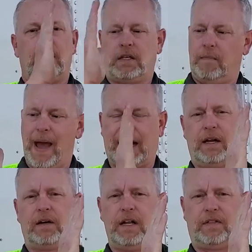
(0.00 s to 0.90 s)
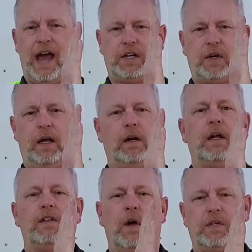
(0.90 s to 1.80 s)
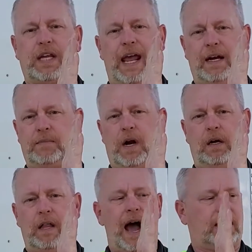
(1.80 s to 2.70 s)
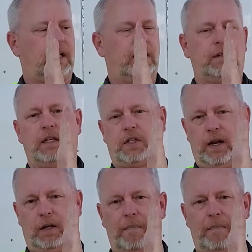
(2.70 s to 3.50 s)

You back underneath that trailer, those tandems aren't locked, the trailer